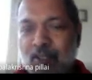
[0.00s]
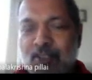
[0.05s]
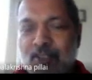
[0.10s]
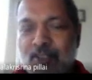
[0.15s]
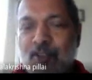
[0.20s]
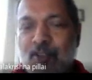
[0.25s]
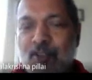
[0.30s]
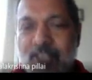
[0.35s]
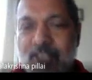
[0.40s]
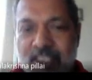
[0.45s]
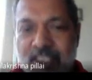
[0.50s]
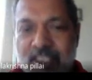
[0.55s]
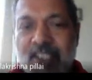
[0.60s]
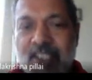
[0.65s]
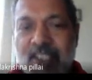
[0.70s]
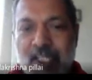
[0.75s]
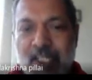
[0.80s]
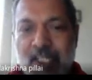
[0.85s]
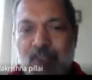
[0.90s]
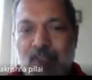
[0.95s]
as solid state
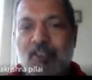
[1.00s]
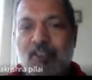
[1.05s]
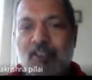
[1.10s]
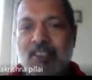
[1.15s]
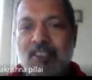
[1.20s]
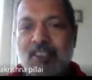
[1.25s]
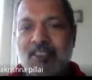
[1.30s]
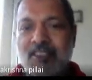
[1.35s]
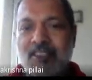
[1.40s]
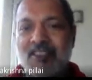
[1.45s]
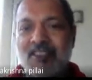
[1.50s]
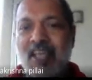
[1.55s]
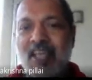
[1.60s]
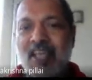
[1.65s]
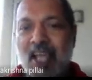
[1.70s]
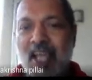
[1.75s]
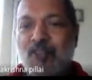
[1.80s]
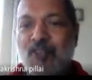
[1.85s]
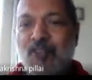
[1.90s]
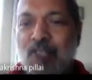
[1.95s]
electronics,
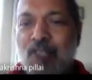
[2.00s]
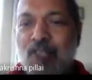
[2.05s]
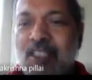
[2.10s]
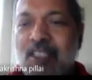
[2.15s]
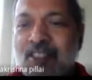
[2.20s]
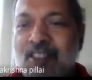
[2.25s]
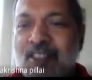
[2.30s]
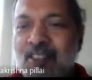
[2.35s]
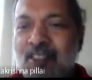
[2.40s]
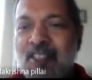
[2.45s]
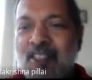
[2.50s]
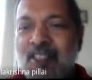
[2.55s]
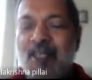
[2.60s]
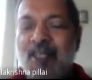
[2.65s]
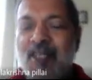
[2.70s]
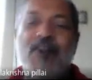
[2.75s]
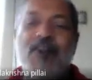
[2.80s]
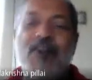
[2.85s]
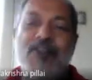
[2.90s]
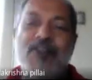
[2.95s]
actually.
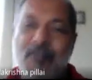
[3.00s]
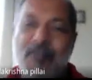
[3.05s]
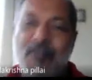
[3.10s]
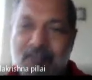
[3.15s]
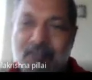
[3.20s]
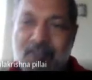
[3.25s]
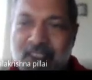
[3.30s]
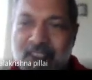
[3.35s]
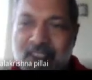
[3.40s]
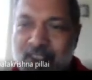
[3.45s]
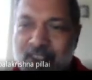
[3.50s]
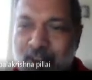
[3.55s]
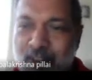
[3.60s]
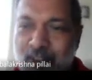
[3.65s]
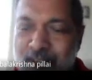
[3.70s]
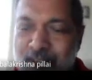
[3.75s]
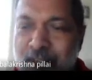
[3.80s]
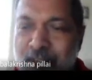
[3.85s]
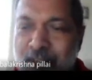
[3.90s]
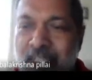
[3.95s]
Or so these
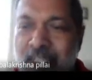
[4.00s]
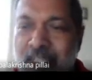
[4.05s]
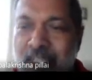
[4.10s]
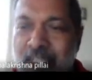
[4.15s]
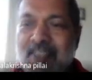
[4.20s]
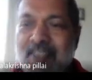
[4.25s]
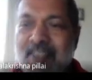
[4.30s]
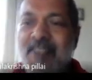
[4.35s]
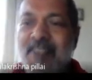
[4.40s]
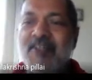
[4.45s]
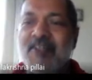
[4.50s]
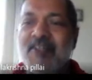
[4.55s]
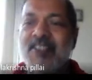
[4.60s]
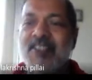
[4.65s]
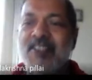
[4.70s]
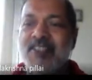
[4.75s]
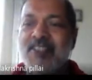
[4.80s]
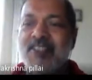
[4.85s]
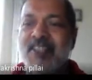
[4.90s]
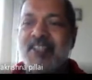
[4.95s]
semiconductor
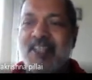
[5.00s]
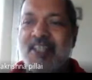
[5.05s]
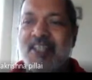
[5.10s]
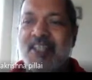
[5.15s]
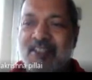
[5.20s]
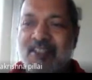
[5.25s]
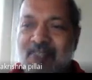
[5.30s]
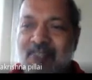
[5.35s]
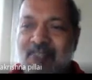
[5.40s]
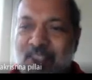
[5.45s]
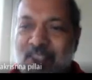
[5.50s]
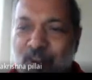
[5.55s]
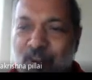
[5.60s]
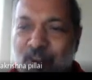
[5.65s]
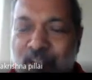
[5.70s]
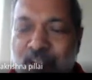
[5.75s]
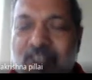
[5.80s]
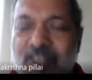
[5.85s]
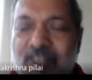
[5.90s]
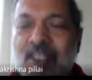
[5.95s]
devices are otherwise known
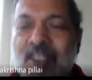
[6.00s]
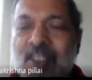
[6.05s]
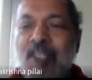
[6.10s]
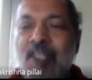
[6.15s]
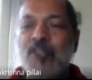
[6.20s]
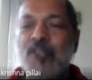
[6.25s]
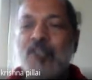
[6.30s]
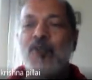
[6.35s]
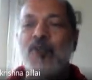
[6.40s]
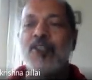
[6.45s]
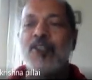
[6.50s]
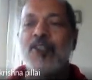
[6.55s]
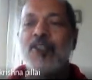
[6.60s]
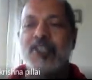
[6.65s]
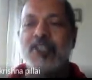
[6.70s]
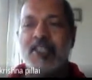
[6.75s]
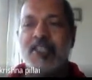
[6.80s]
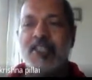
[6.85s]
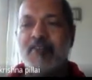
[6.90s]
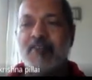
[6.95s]
as solid
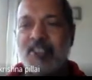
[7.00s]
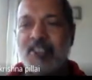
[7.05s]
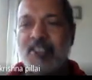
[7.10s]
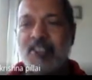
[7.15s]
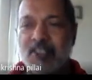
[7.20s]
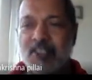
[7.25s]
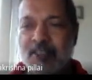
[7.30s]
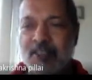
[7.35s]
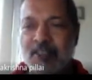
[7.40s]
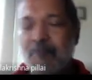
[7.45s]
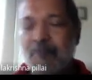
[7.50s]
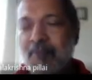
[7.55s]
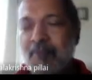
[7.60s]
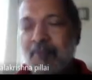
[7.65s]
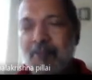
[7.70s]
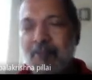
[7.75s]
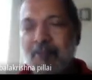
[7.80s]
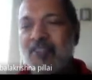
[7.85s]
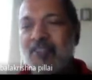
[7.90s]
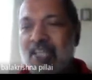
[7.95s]
state devices,
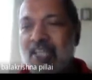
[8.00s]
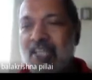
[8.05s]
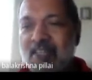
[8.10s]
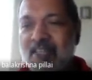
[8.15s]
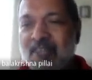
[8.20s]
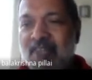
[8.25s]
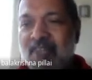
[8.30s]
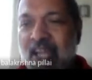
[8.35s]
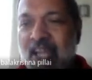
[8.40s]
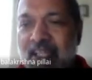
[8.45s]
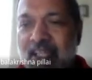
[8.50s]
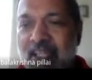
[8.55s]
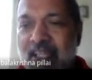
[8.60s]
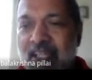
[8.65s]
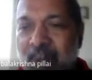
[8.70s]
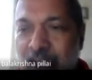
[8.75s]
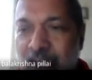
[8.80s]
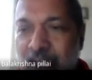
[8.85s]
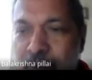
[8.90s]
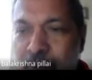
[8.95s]
because earlier we had the
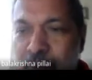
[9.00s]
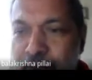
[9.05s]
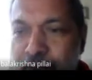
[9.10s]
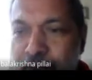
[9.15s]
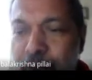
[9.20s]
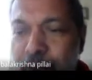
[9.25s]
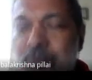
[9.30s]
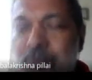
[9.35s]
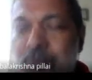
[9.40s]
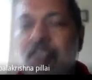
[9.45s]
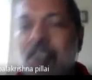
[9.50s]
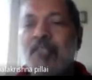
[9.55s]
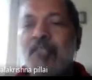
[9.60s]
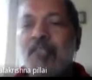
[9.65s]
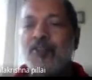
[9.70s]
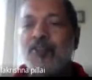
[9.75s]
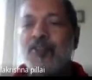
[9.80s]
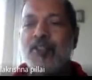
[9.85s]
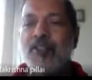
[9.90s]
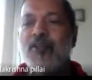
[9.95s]
vacuum tubes.
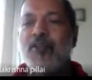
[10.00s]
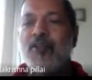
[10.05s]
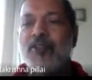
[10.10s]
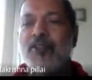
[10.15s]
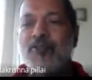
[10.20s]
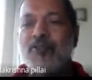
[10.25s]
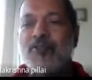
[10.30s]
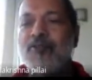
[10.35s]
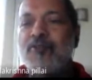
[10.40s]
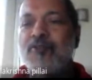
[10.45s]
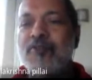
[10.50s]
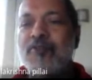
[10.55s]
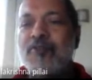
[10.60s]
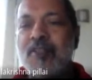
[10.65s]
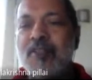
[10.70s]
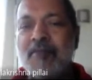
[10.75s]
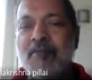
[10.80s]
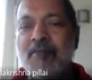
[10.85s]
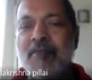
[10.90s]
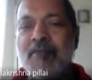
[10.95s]
So in order to
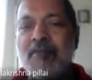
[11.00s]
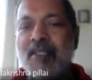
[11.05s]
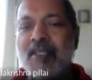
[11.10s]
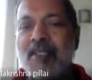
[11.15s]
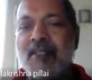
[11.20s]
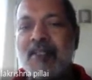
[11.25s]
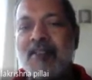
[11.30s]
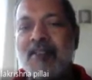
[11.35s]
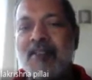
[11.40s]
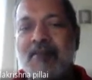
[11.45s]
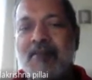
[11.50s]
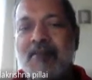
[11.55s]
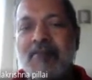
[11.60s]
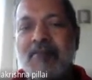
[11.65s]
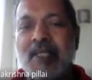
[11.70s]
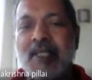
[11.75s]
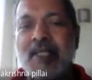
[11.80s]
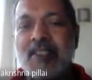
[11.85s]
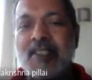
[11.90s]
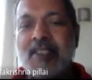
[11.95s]
make
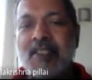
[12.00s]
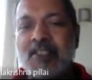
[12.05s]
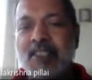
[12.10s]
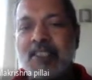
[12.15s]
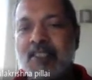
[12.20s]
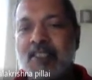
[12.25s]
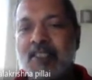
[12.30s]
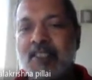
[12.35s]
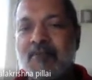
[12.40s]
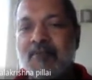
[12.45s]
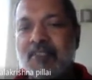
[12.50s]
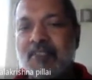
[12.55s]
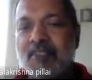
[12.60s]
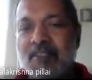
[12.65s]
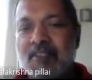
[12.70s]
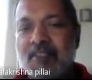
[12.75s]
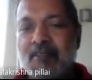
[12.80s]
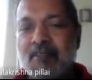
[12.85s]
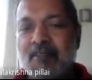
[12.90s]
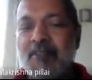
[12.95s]
a distinction
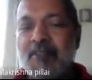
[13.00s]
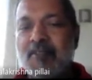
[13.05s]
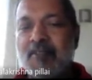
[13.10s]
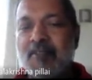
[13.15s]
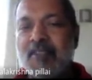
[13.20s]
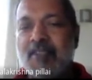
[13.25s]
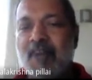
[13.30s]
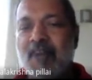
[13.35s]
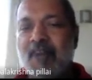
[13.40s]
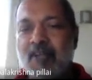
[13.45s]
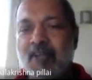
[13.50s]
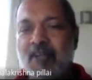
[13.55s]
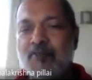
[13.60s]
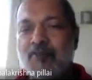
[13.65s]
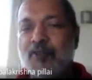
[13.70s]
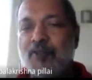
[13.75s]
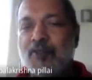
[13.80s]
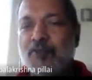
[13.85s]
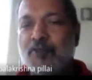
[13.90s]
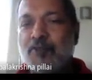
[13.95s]
between the vacuum
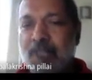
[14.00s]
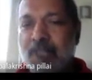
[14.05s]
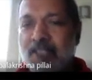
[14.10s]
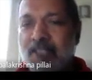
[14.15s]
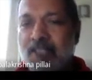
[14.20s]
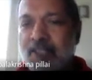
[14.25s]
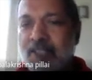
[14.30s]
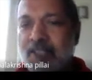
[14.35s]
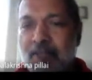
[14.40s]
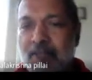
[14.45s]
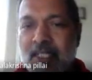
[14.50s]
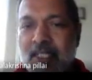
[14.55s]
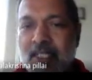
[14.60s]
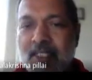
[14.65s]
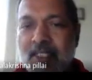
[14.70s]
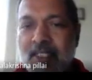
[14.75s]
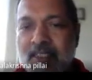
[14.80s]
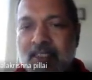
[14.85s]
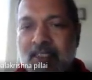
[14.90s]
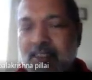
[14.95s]
tubes and the
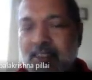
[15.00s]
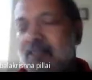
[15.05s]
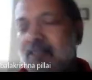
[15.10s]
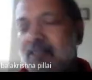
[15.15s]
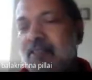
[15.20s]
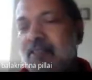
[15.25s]
semiconductor